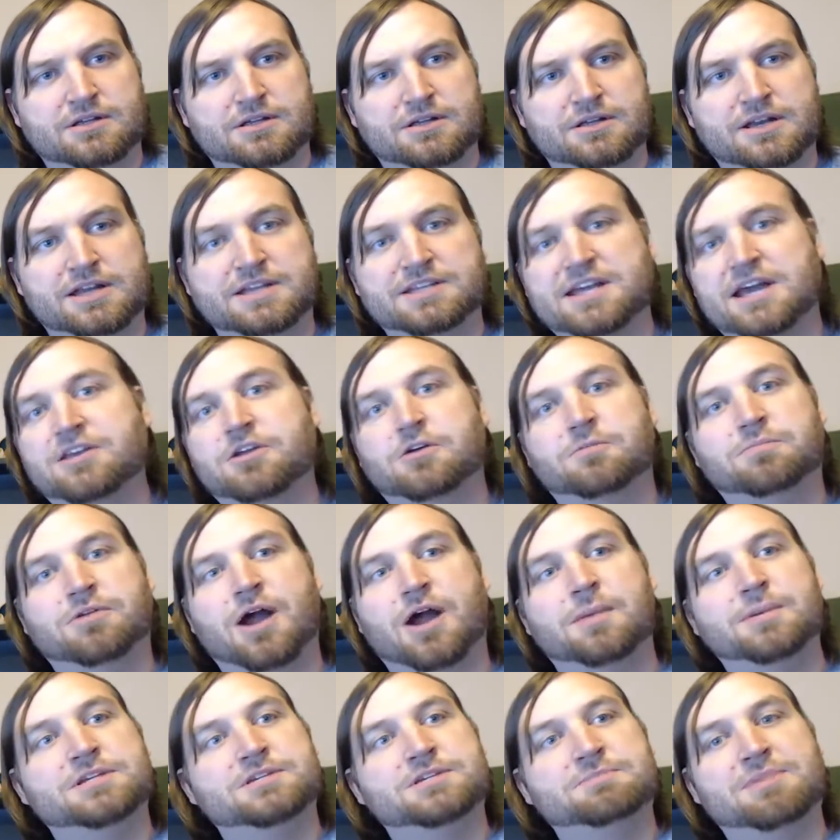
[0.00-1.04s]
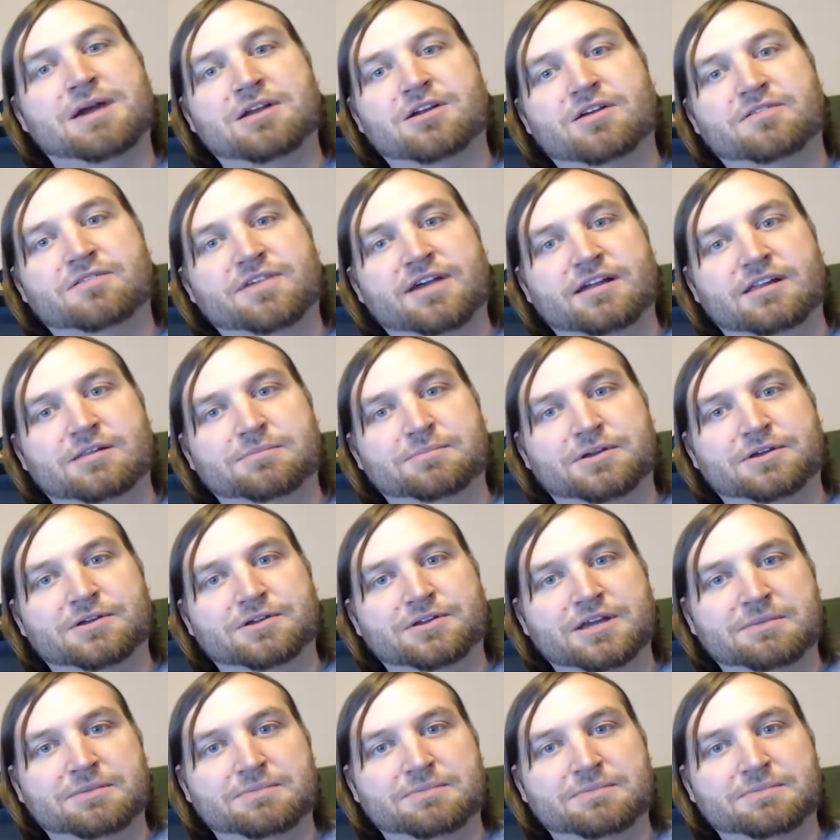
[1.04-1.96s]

Nintendo promised better availability,